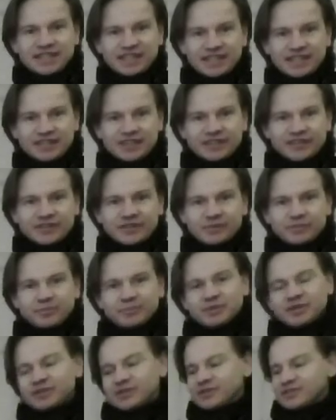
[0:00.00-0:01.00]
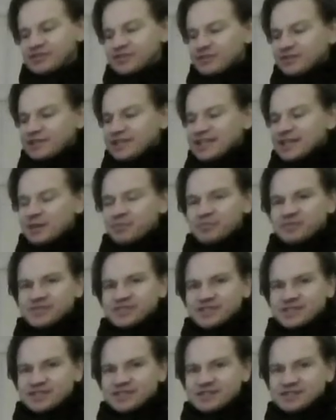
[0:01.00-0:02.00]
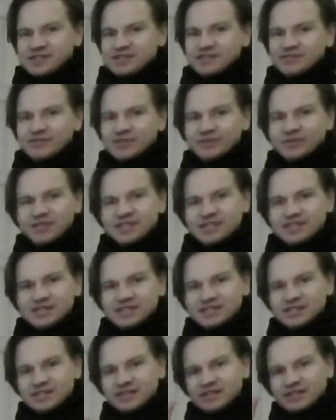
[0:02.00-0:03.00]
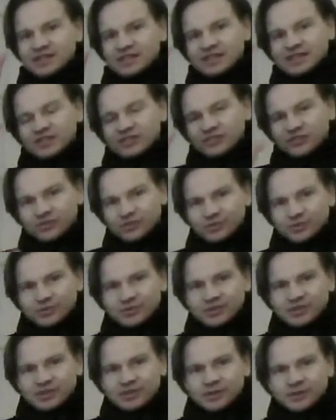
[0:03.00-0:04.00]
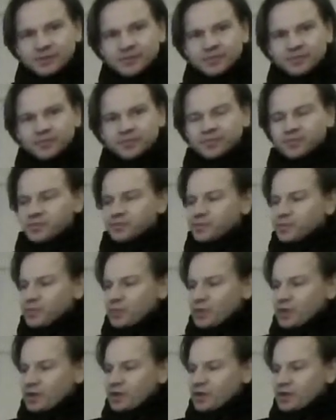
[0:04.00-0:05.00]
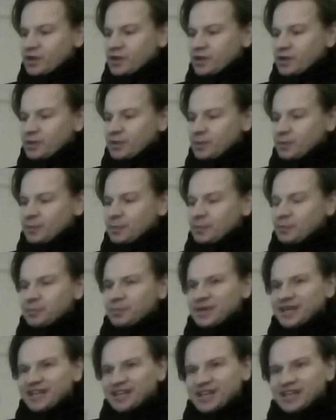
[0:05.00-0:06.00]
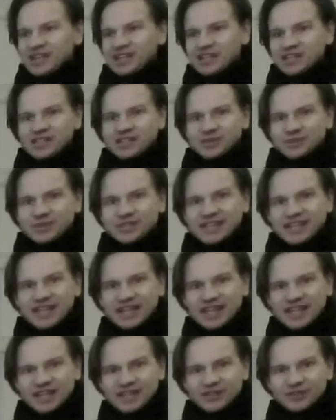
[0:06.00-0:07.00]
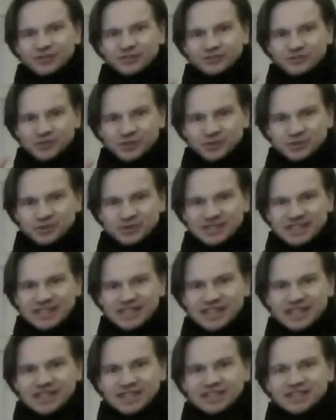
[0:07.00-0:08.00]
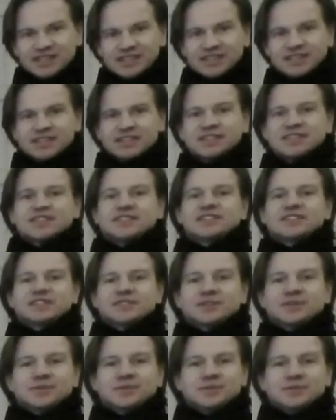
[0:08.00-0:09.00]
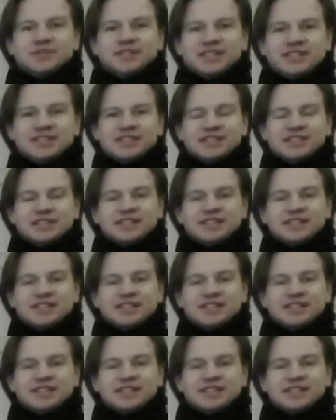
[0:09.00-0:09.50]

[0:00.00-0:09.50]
here because it collapses. It's very easy to bend together or fold together, so it